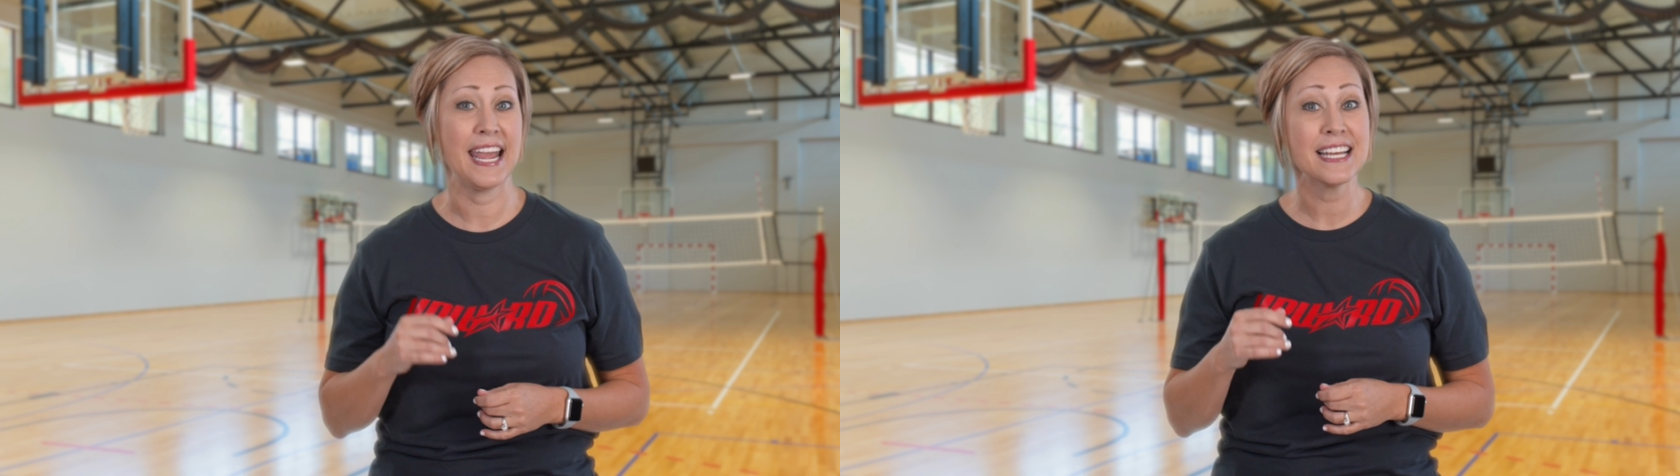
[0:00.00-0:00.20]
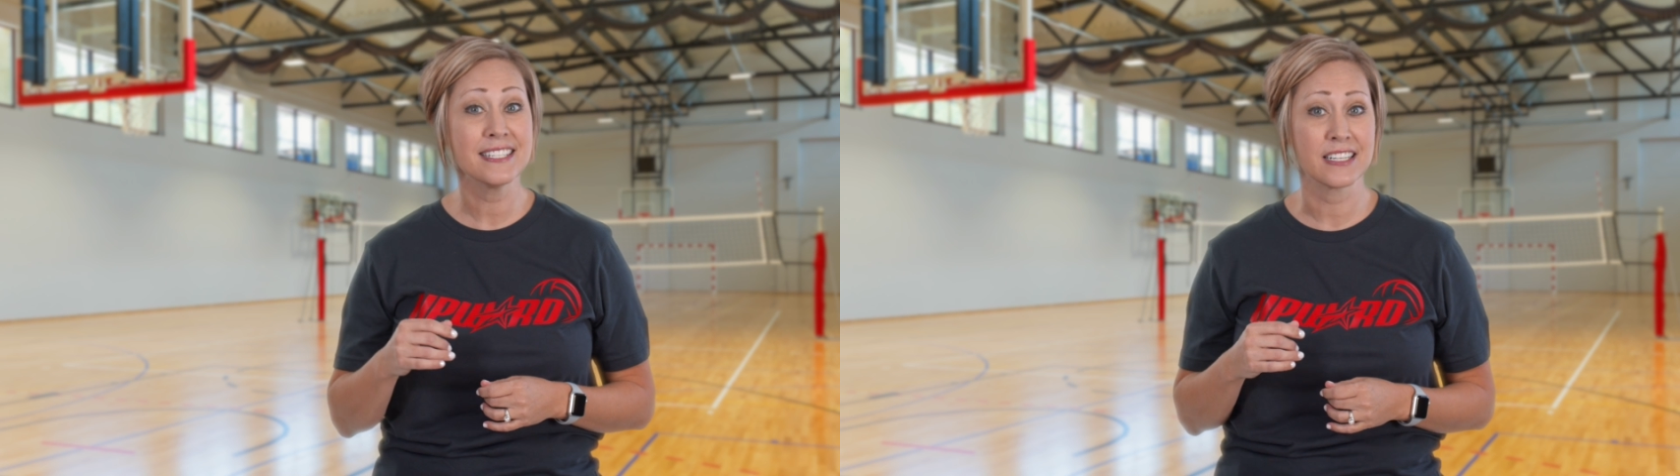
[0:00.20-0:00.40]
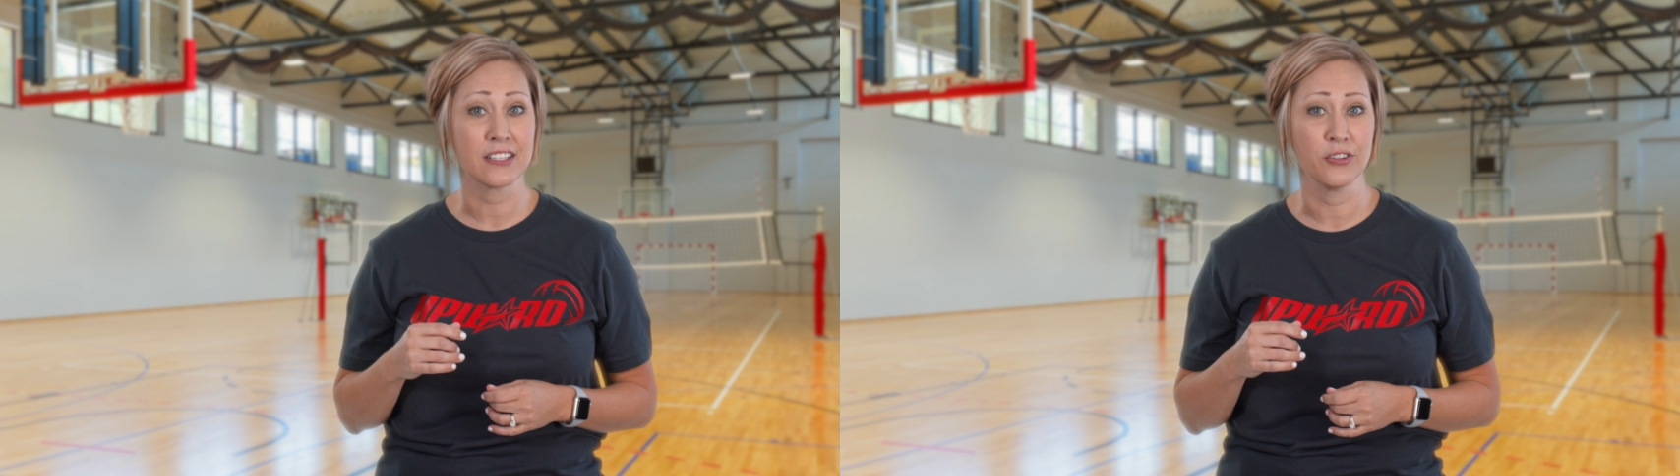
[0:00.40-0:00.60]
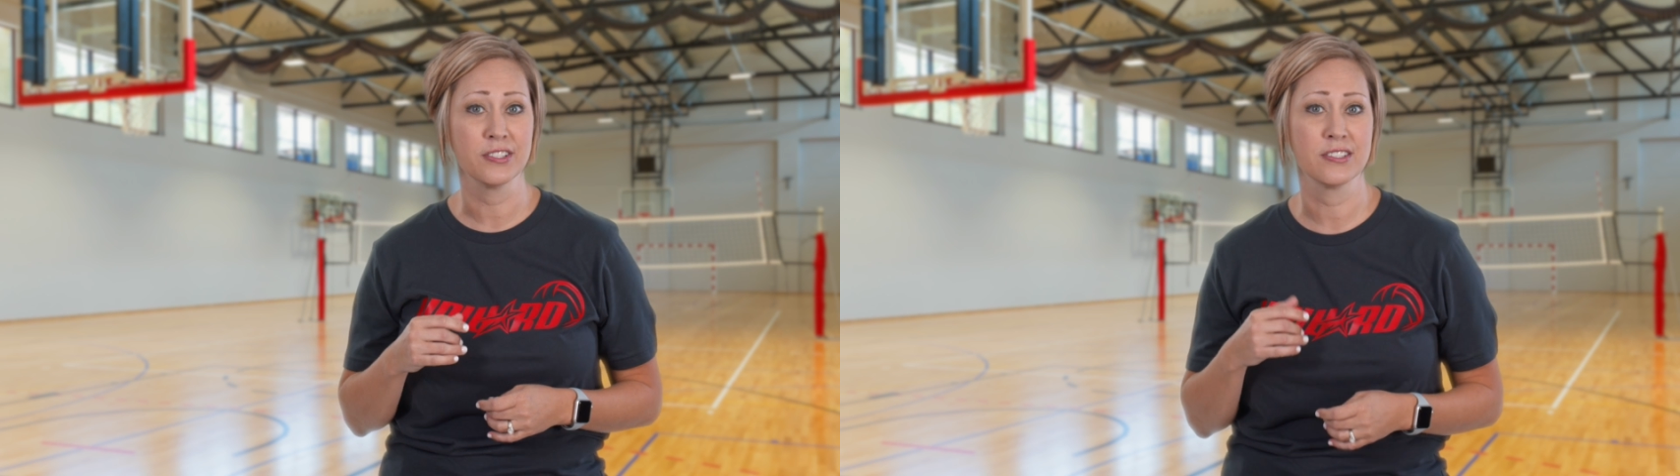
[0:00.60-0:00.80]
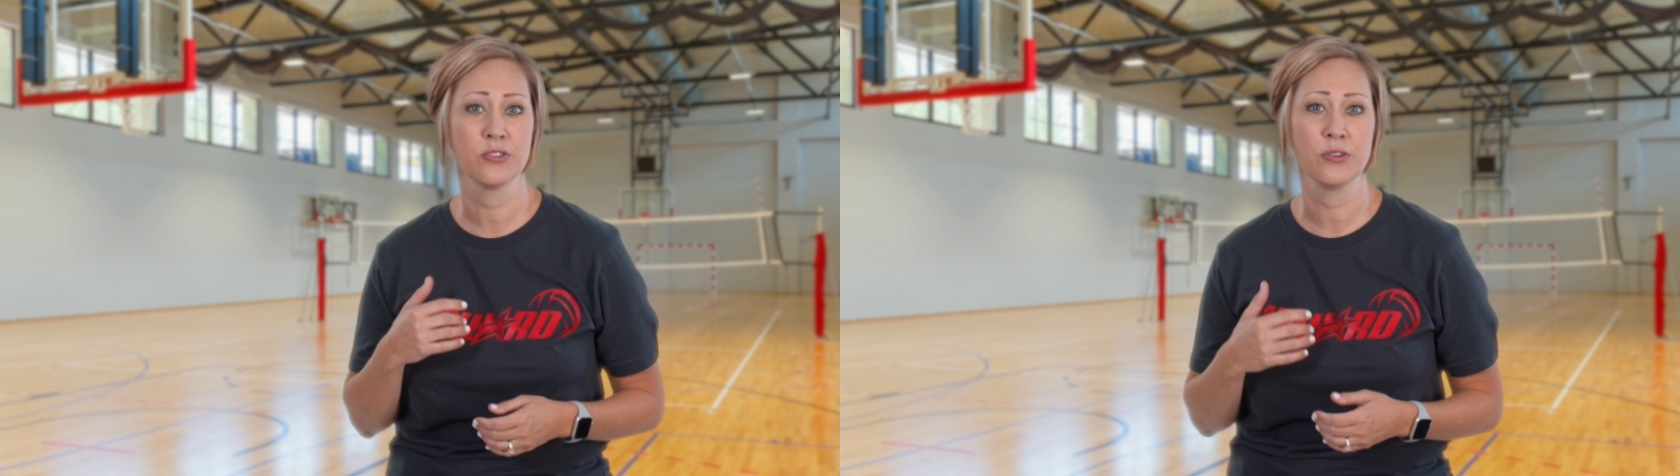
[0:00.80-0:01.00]
hand
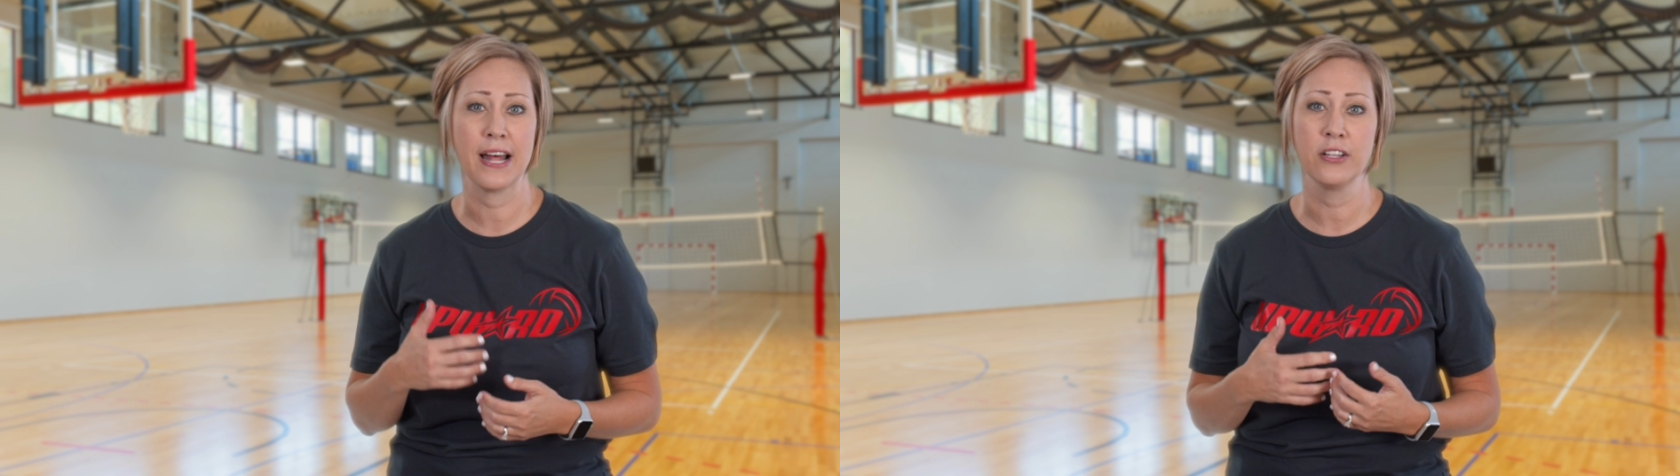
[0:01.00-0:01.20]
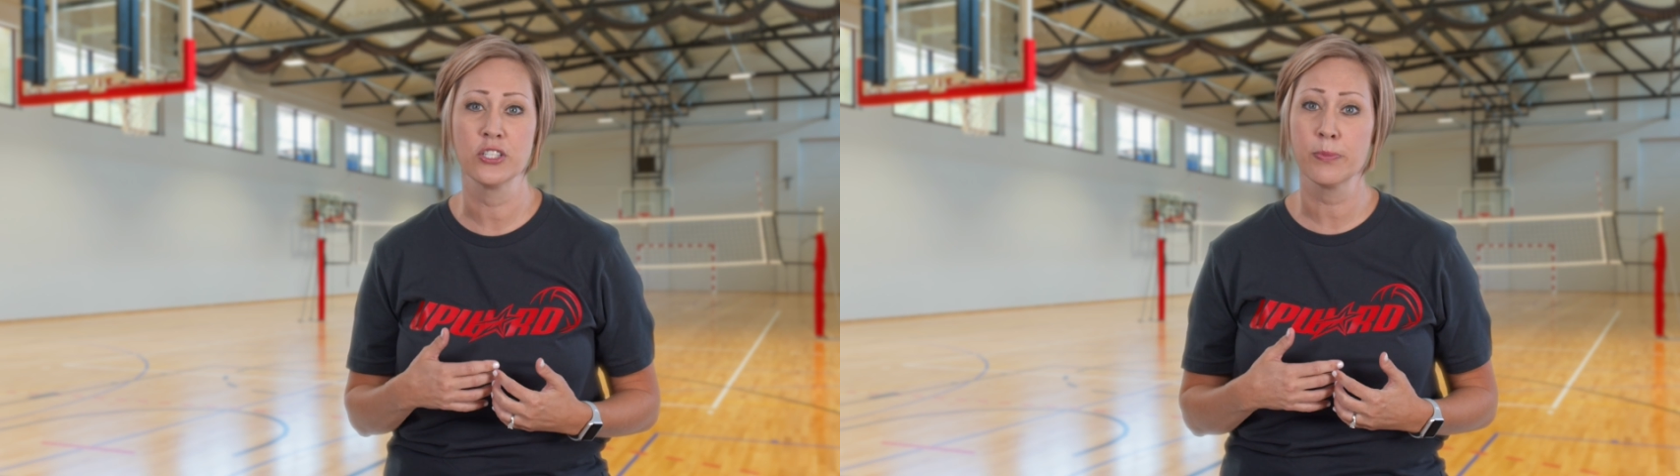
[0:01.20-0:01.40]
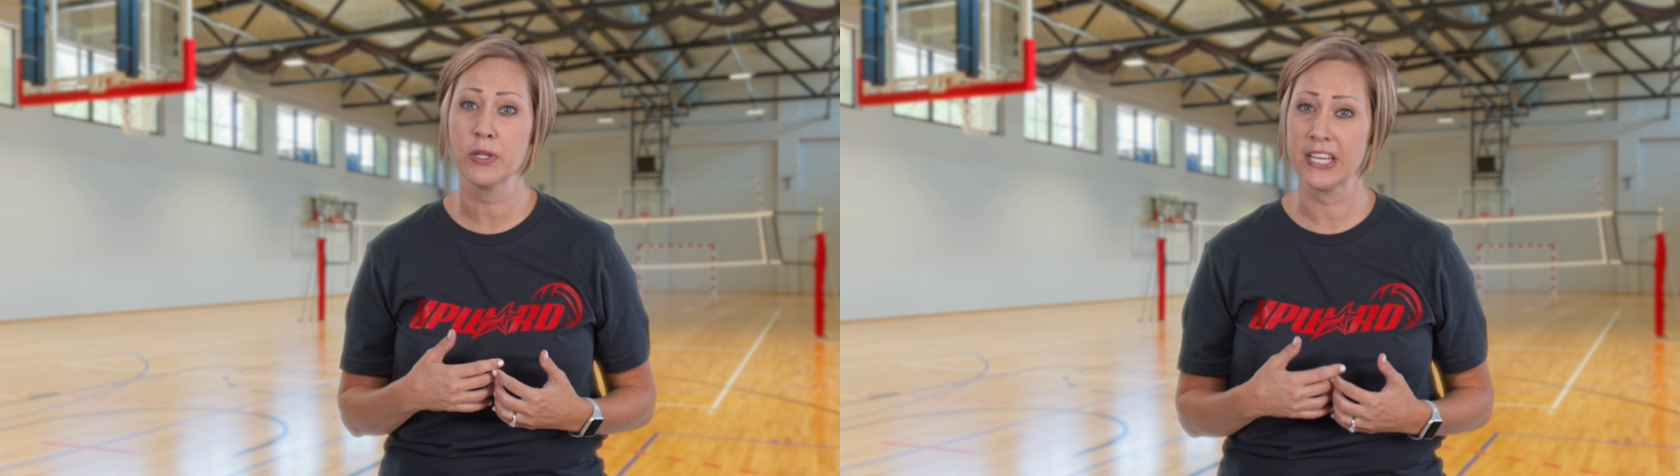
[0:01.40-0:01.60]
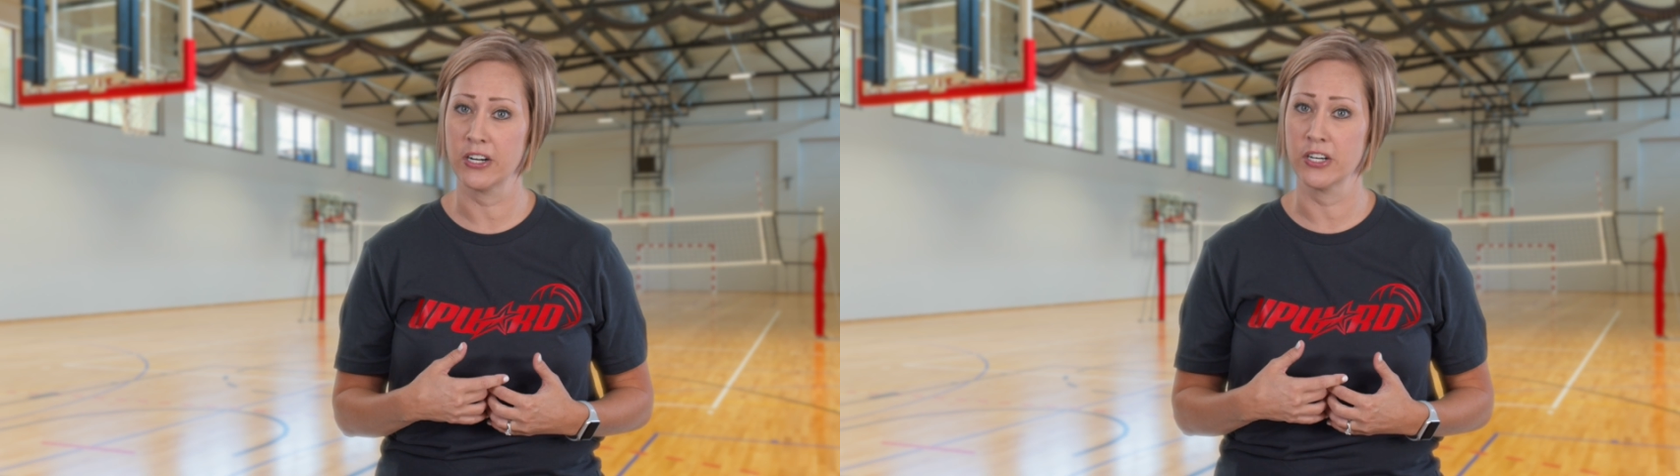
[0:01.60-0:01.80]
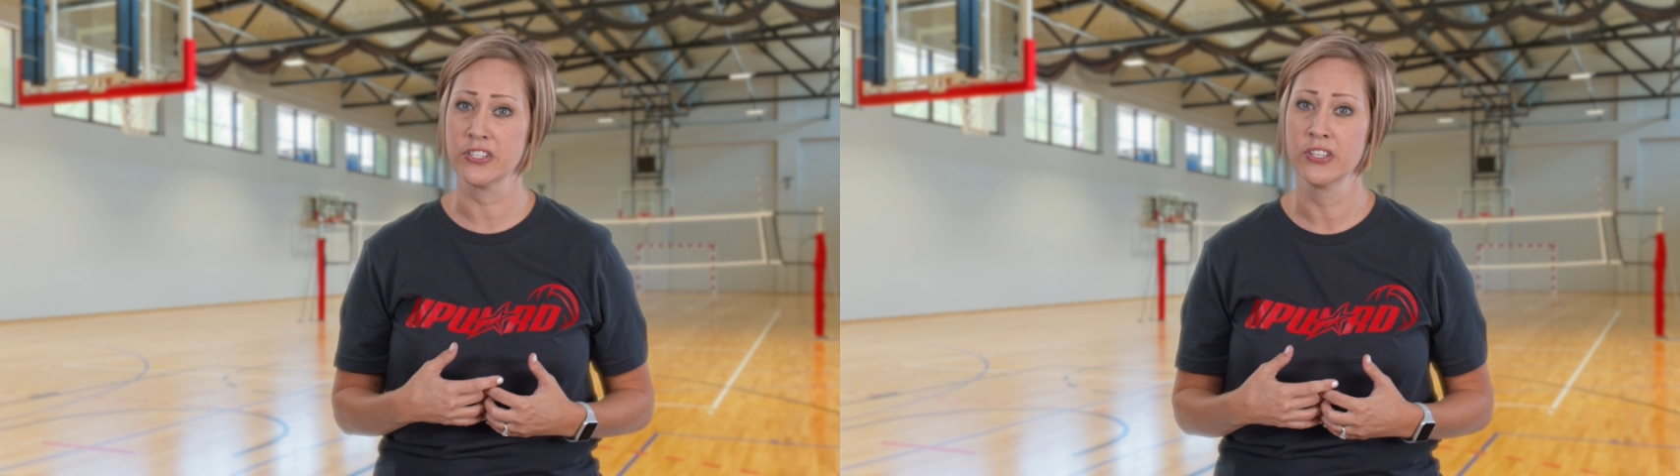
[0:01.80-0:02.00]
signals to eligible
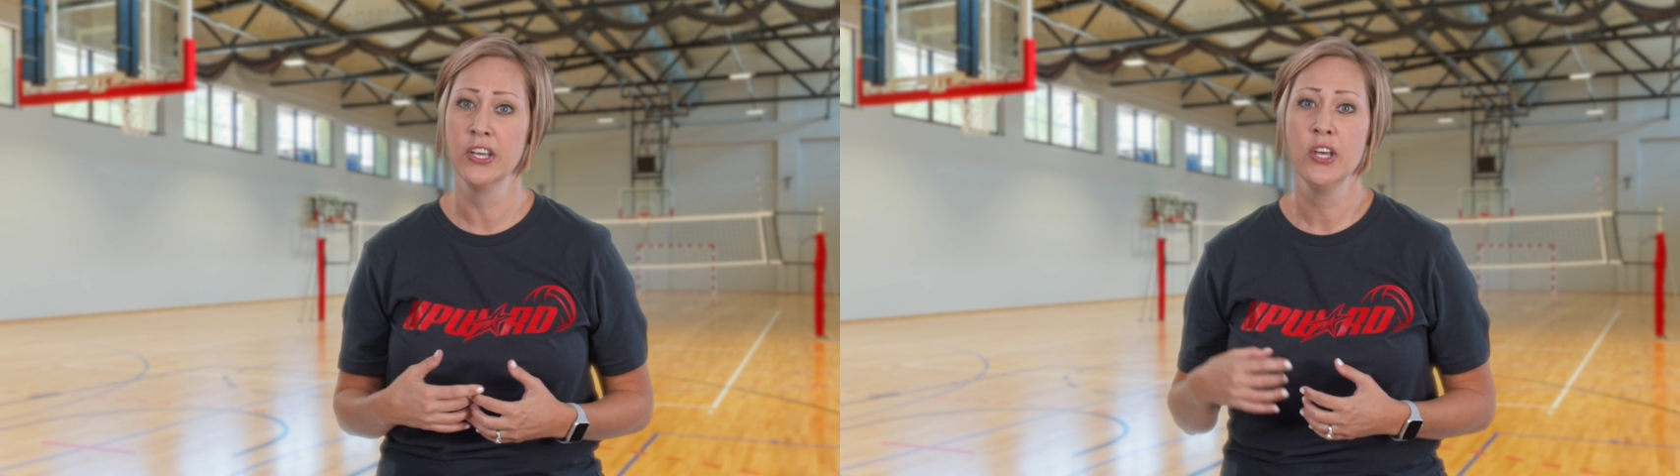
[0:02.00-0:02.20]
hitters